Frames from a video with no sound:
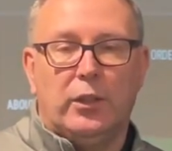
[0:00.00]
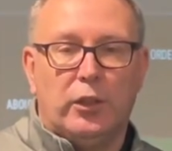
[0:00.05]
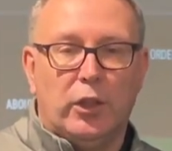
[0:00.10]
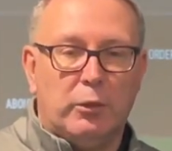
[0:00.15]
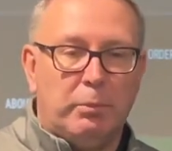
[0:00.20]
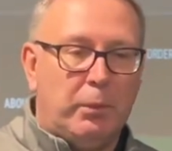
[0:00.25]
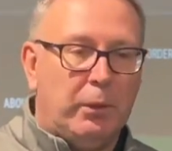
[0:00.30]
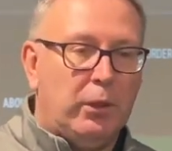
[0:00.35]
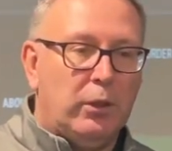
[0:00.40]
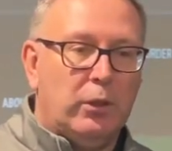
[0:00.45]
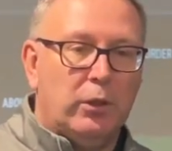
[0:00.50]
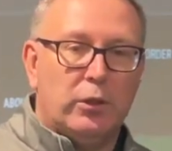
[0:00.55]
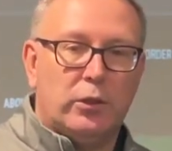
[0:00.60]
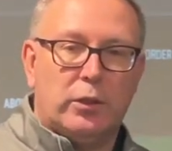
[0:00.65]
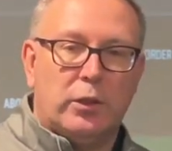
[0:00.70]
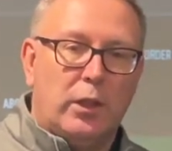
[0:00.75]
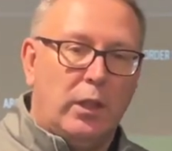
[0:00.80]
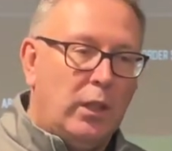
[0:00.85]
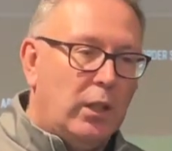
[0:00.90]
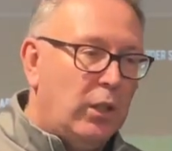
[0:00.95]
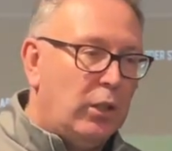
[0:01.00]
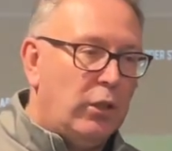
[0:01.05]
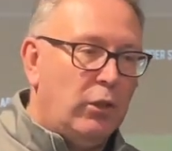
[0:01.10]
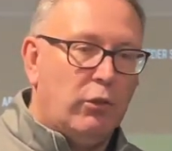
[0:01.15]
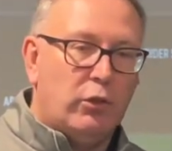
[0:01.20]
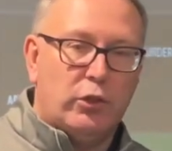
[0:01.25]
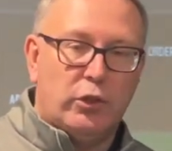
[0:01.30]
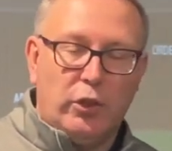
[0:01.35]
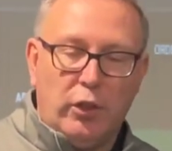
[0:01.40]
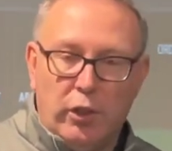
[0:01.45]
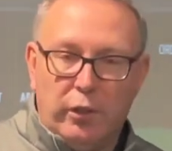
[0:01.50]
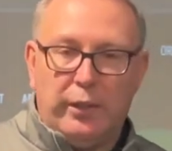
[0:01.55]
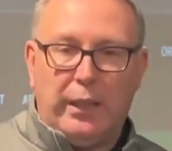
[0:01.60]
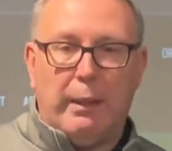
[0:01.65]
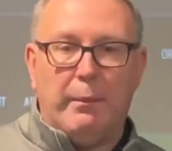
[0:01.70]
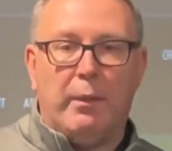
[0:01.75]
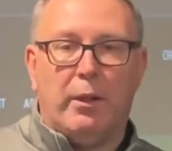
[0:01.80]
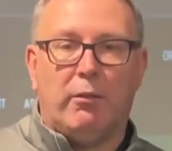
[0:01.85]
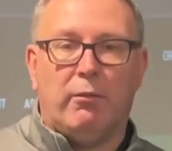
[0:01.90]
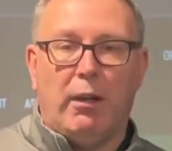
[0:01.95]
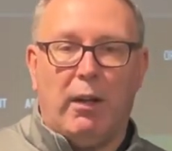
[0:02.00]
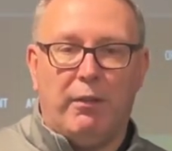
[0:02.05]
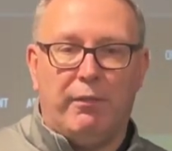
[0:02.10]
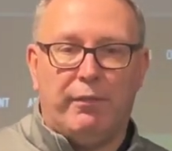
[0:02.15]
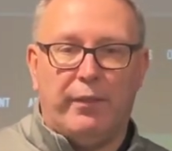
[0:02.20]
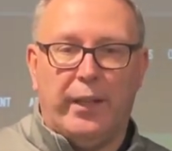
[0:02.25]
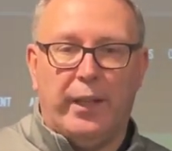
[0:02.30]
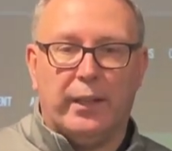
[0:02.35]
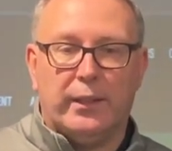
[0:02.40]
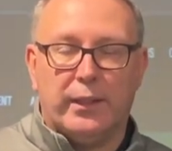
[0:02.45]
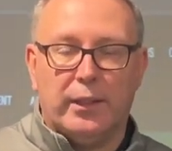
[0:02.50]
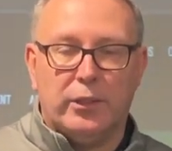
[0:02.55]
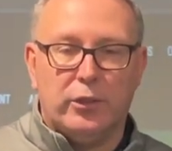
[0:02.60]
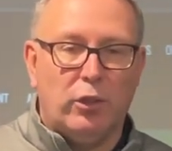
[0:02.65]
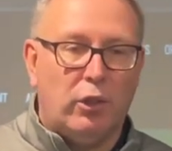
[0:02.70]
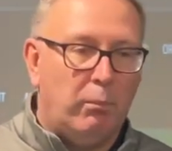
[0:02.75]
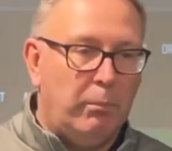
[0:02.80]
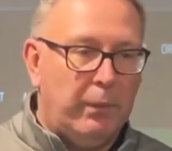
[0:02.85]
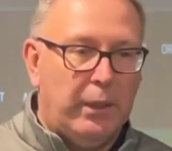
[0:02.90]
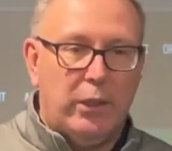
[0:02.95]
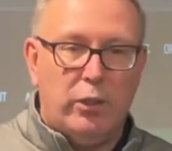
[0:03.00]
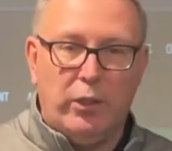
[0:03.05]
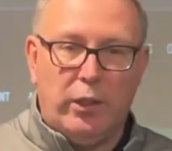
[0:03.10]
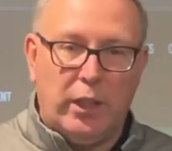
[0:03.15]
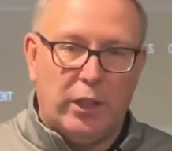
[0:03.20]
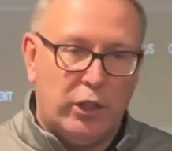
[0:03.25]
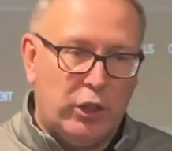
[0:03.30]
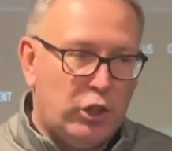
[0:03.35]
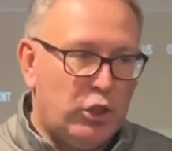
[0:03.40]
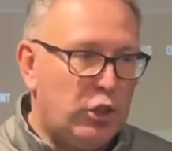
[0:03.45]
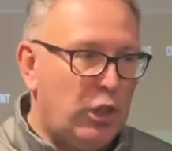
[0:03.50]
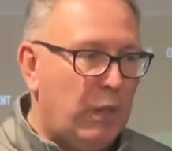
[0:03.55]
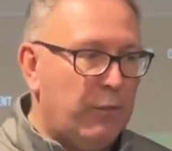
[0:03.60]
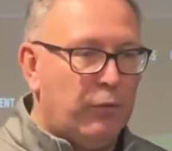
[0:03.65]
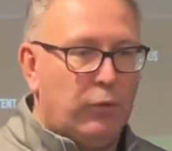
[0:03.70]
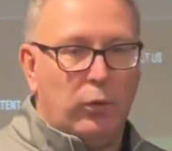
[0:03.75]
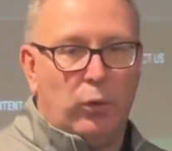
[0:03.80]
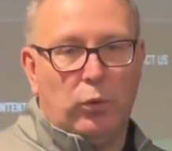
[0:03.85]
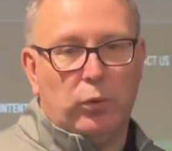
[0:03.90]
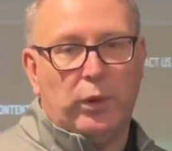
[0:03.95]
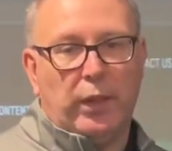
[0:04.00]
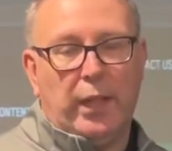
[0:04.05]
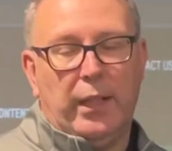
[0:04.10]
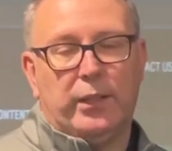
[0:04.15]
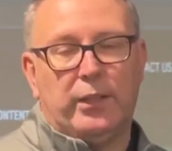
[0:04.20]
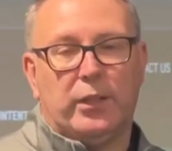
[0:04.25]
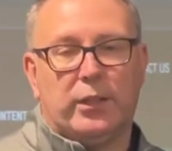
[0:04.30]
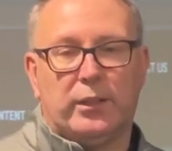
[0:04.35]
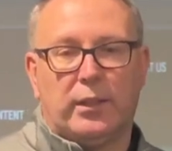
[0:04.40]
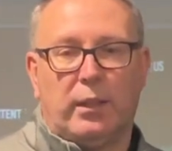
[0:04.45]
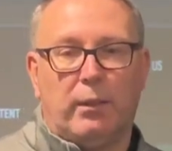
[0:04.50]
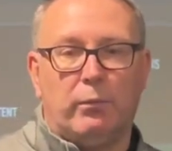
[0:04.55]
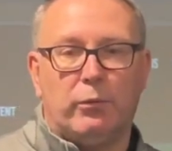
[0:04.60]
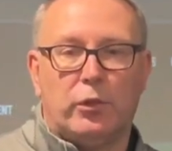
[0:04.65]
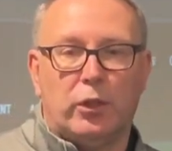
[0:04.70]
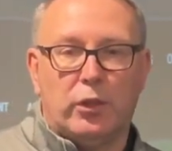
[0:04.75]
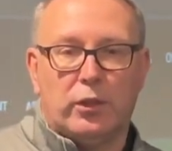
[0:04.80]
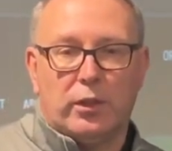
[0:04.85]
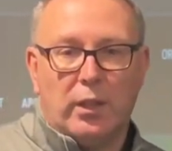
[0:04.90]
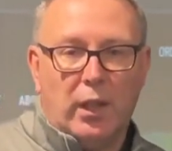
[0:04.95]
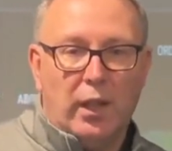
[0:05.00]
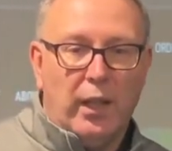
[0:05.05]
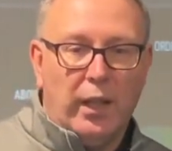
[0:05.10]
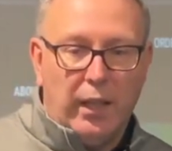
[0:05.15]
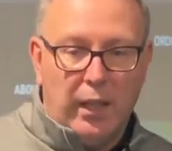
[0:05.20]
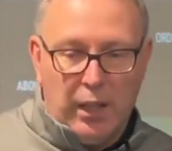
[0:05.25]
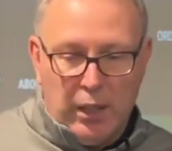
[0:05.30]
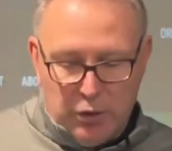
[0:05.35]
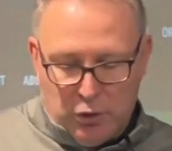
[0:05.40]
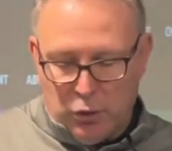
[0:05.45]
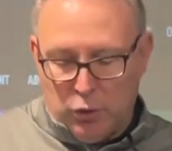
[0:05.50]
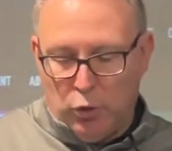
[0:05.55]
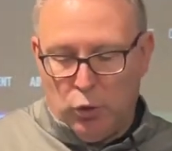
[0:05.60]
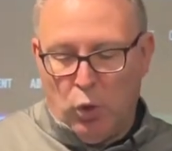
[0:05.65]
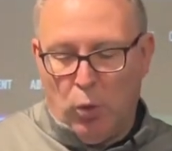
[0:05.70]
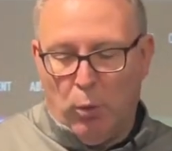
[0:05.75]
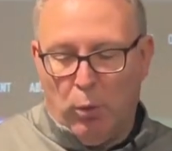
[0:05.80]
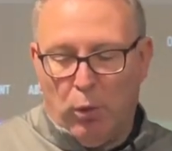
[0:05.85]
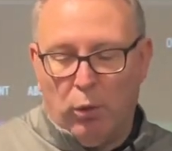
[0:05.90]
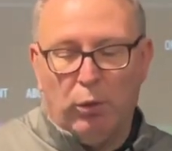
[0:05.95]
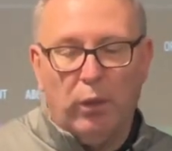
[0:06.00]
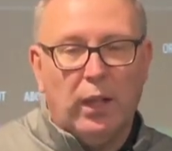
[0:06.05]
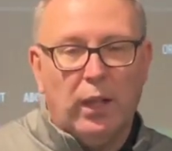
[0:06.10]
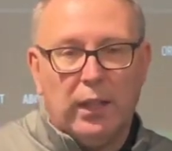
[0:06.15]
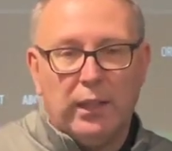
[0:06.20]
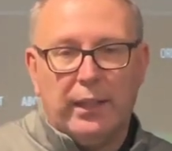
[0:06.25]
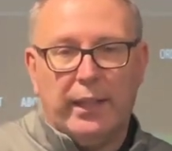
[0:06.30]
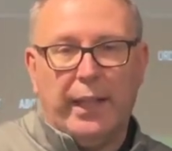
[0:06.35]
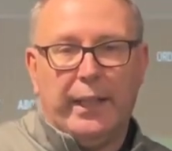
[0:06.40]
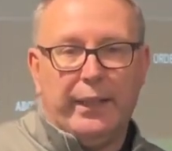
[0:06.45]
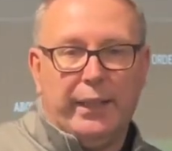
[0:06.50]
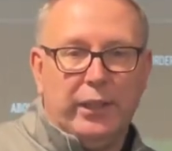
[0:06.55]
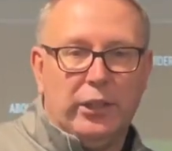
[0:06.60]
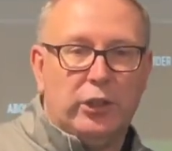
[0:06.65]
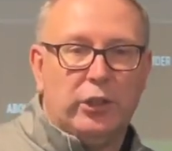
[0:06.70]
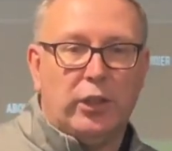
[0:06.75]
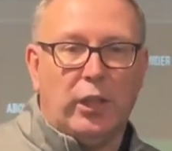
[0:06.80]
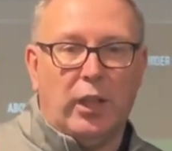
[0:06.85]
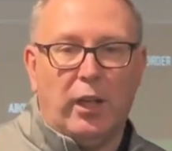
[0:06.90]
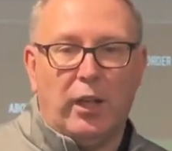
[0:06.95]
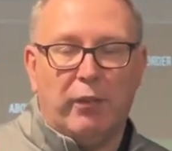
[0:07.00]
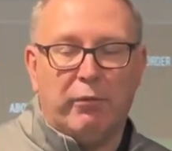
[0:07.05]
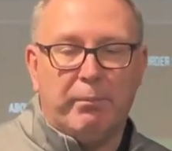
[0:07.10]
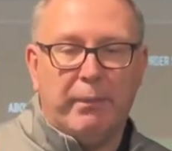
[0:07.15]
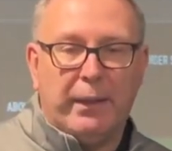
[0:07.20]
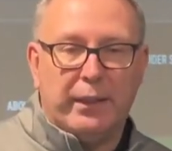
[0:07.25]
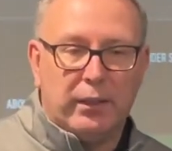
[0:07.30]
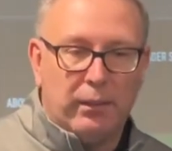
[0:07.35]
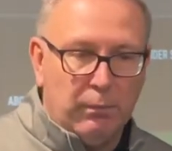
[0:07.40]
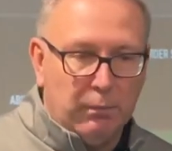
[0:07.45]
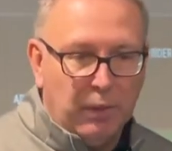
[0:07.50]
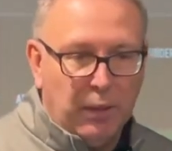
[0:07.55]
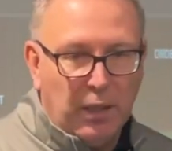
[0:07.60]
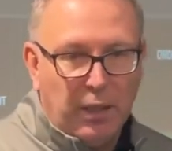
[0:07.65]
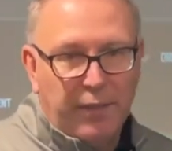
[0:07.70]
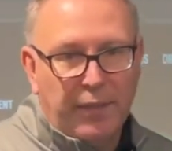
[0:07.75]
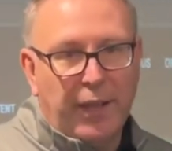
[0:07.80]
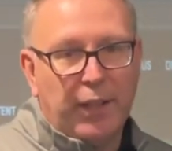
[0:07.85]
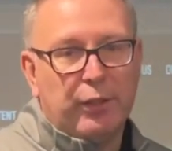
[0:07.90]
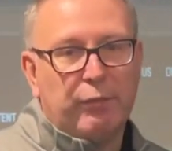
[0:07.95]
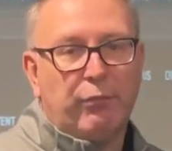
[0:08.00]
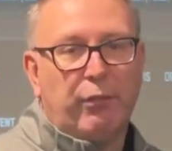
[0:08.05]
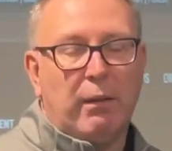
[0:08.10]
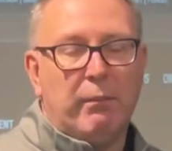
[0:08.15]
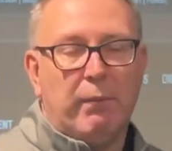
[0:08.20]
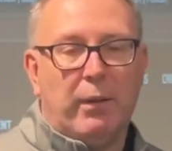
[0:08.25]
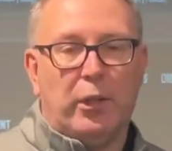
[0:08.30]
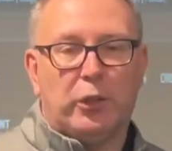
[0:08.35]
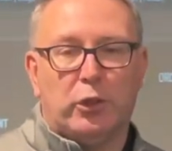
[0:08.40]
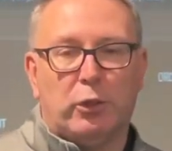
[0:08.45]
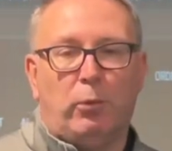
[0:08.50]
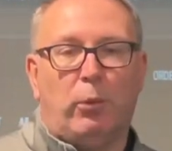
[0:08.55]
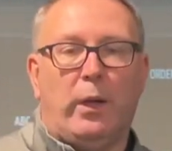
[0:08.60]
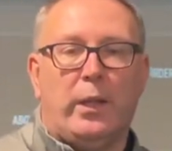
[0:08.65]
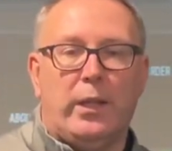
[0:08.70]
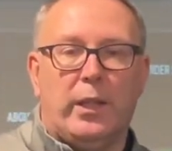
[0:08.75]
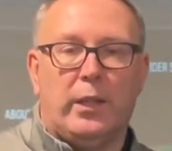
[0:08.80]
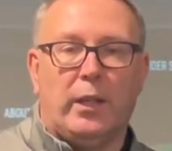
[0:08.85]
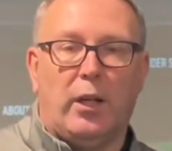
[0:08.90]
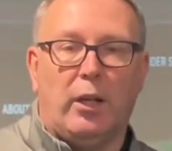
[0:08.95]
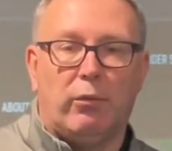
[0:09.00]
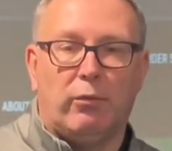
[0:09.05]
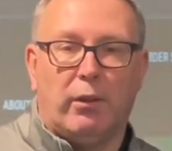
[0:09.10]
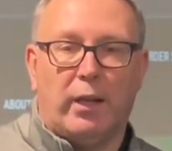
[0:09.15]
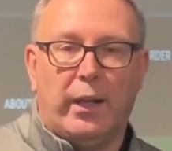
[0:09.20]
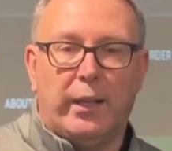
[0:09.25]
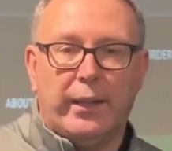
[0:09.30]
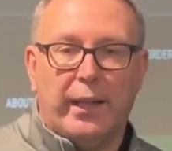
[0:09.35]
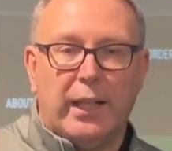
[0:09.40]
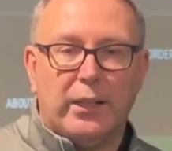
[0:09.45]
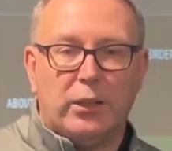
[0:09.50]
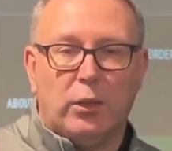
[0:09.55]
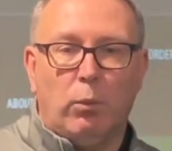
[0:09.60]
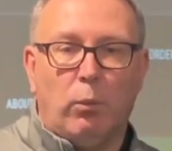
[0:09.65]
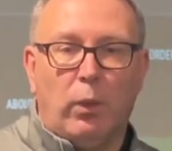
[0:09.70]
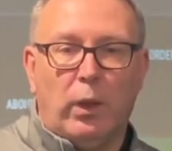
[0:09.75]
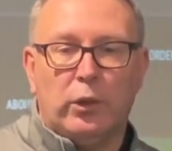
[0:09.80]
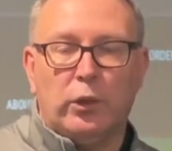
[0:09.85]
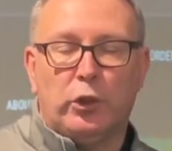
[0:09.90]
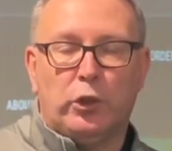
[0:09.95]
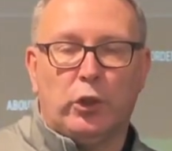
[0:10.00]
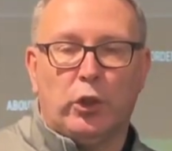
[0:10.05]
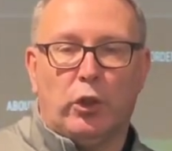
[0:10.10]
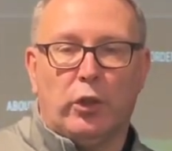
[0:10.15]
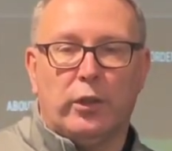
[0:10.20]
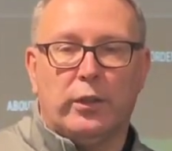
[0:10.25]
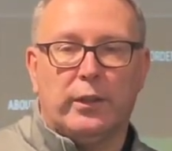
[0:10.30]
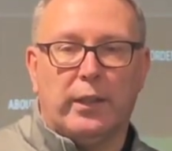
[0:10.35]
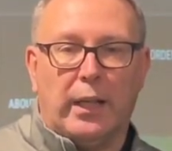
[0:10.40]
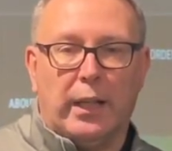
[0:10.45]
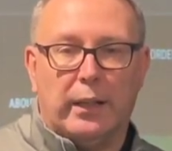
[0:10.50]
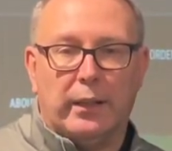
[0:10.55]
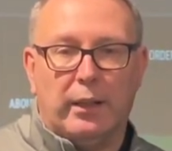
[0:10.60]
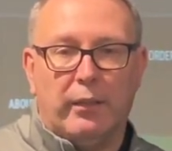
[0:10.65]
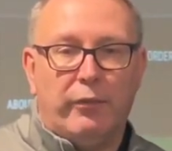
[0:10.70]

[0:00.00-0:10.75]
Just because you're a certain demographic does not mean you get shoveled into some just, here's your normal lady's shaft, madam. Thanks very much, away you go, right? That's a one shot and done.